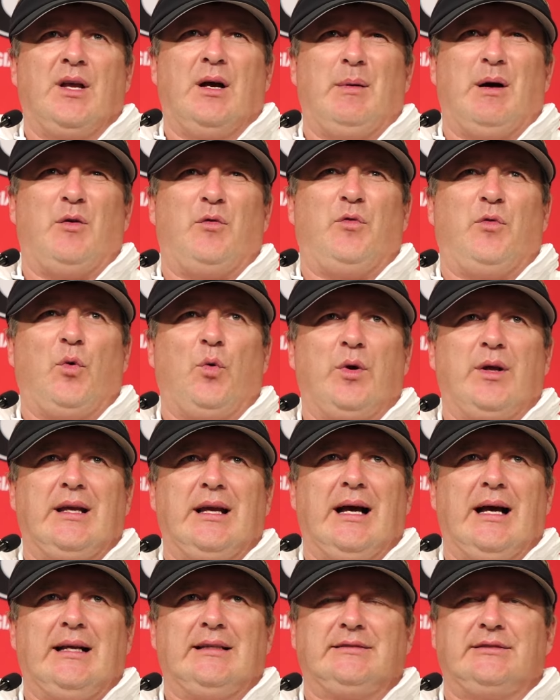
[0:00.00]
about 40
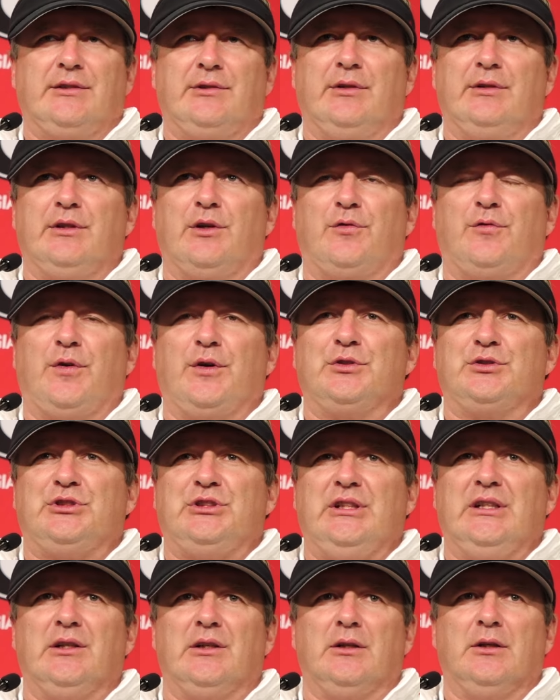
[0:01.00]
guys that are in their
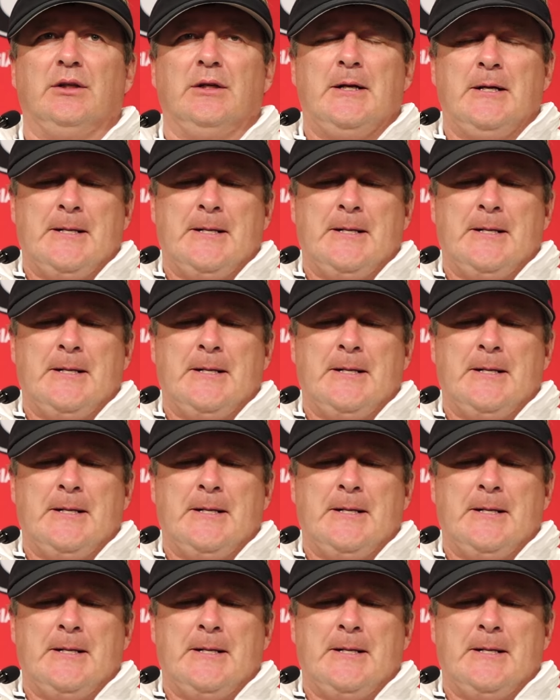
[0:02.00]
first year.